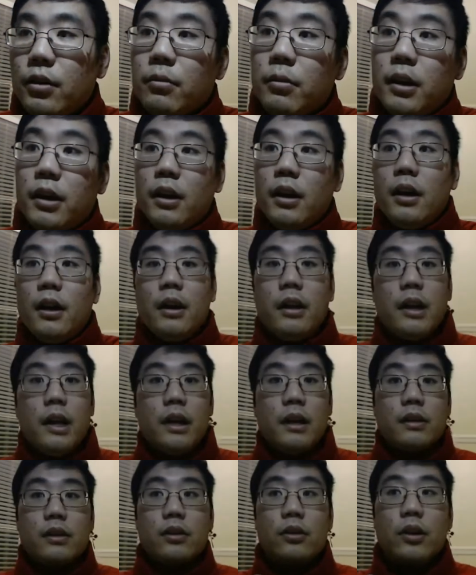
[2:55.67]
me.
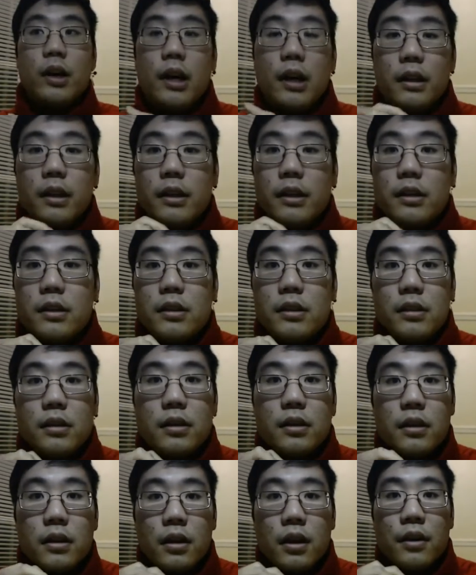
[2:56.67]
Yeah, so Ellen's
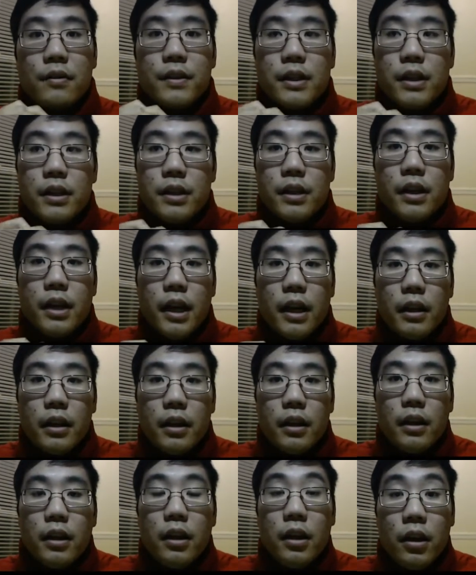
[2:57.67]
conversation
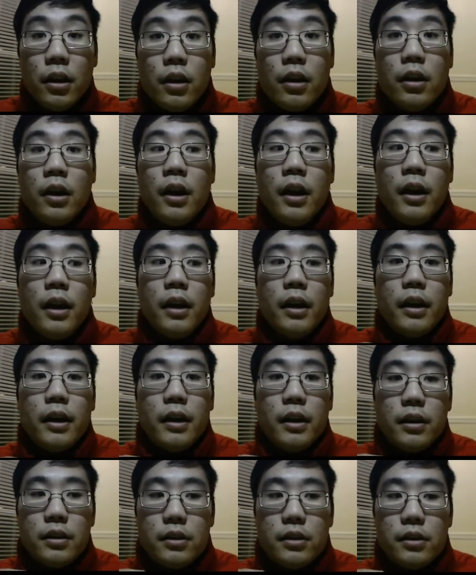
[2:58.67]
tactic here
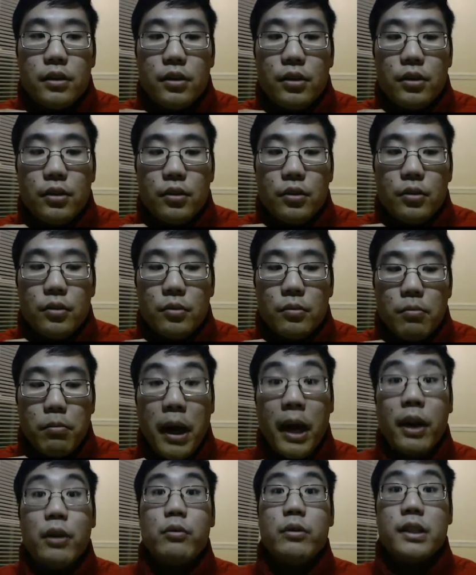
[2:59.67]
is to
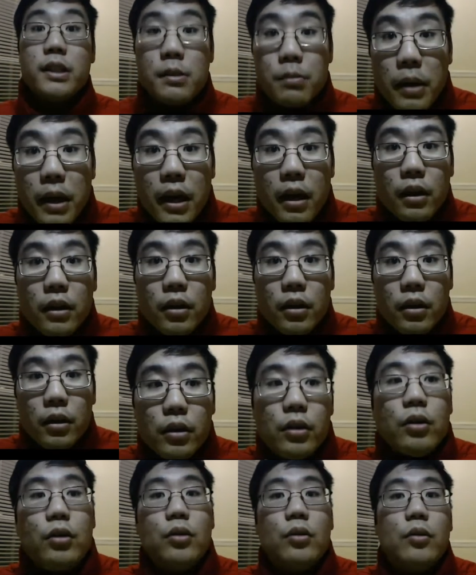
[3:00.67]
pay respect
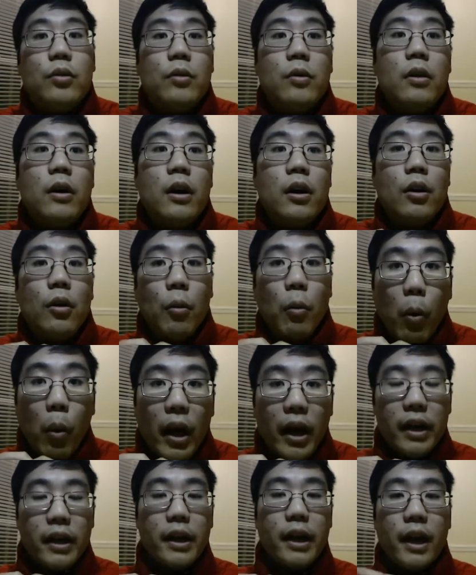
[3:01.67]
to
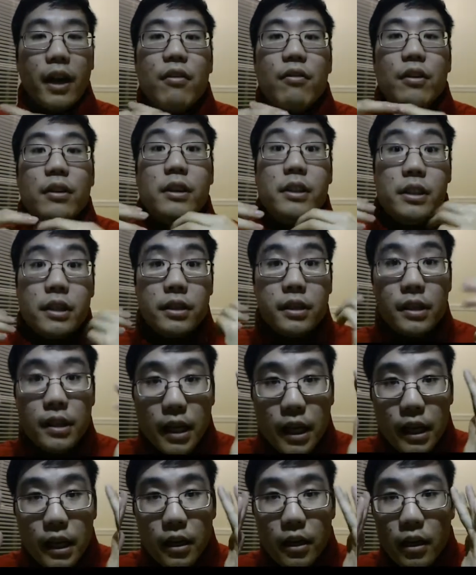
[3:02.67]
what Kevin just
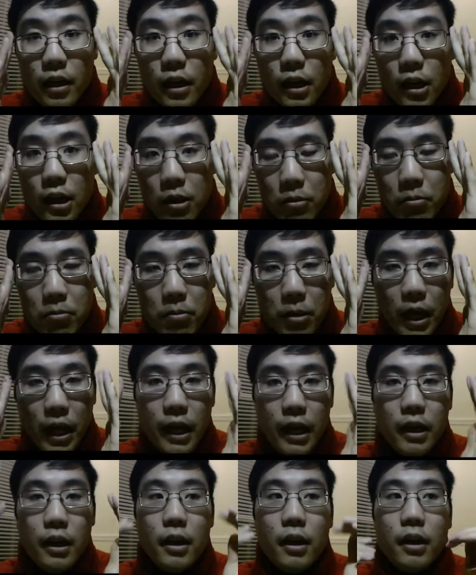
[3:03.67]
said
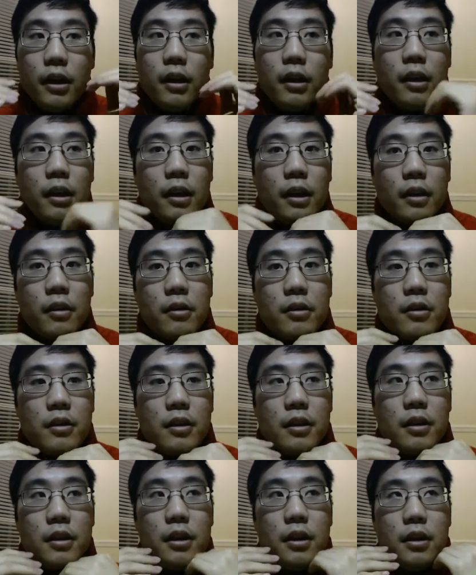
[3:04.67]
by
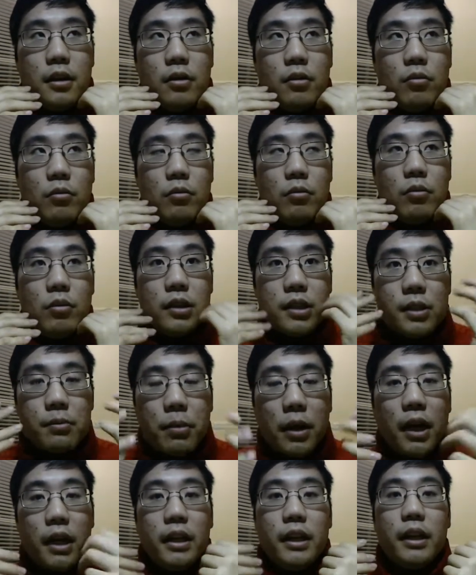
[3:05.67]

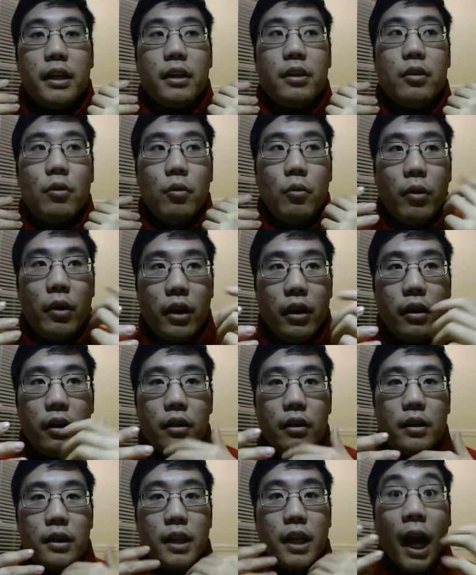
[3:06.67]
responding with
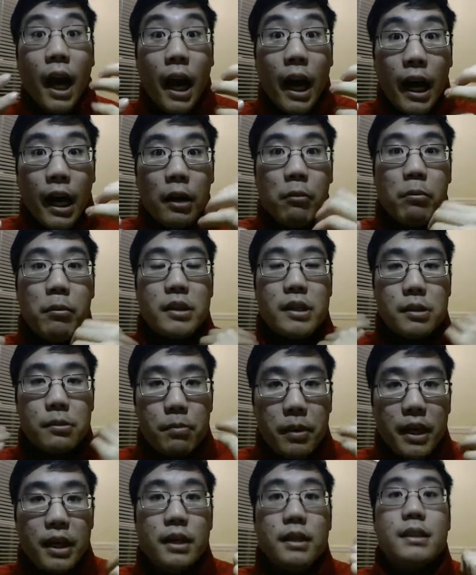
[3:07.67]
time,
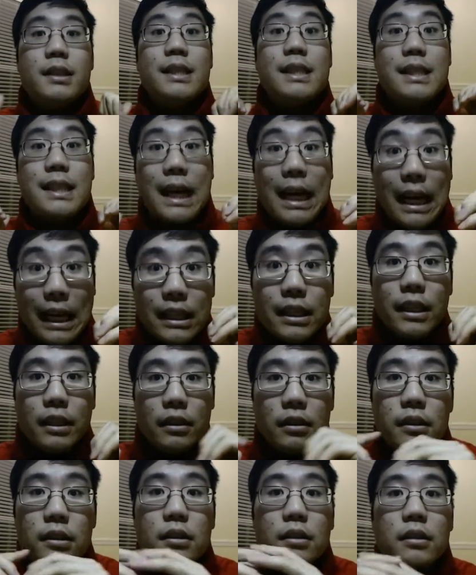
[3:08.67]
space,
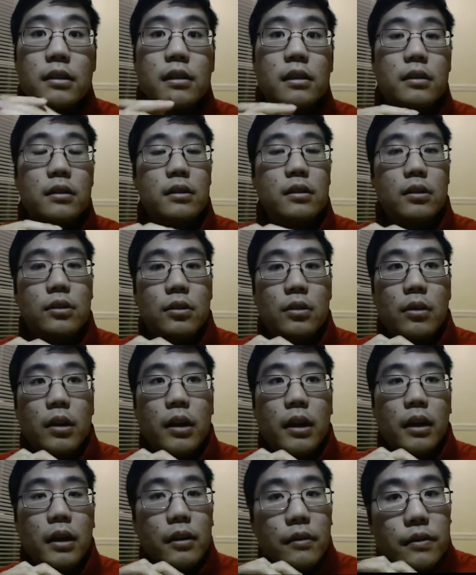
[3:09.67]
silence. So
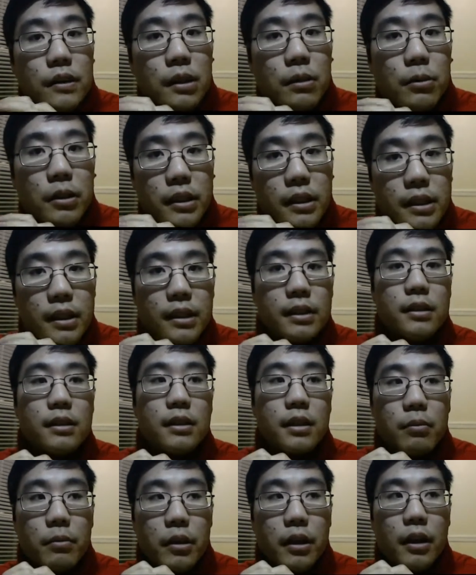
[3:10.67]
if someone says
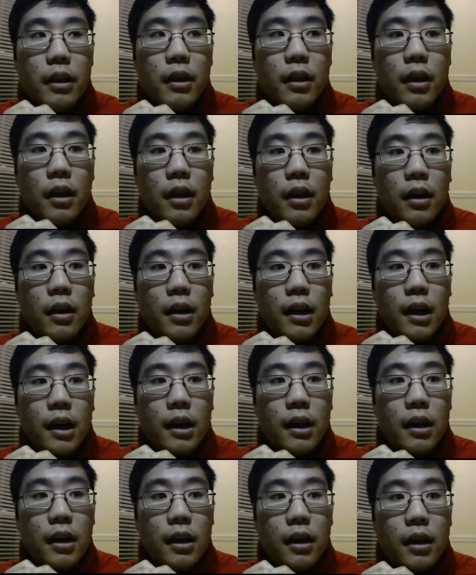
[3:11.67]
something
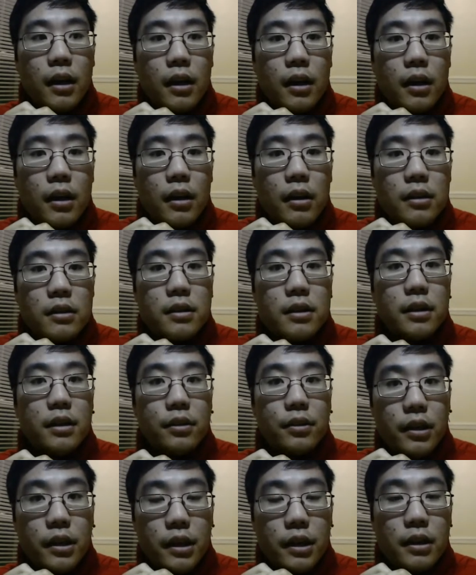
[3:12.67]

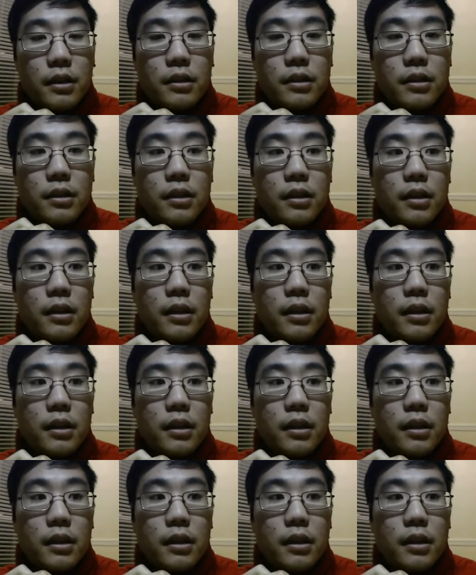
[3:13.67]
serious,